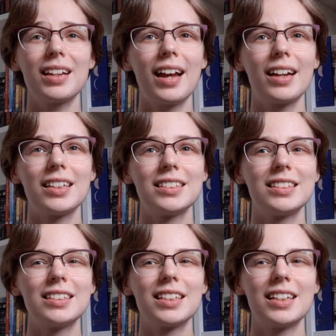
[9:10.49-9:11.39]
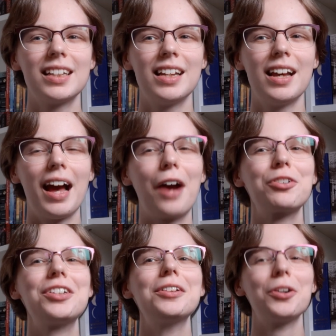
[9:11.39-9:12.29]
and how
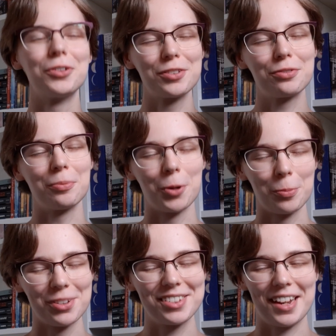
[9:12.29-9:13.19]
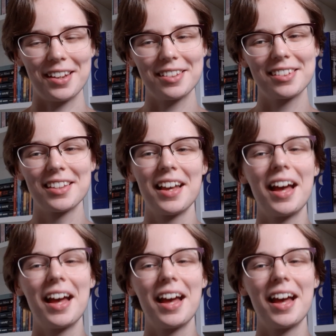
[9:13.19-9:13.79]
she learns from her mistakes.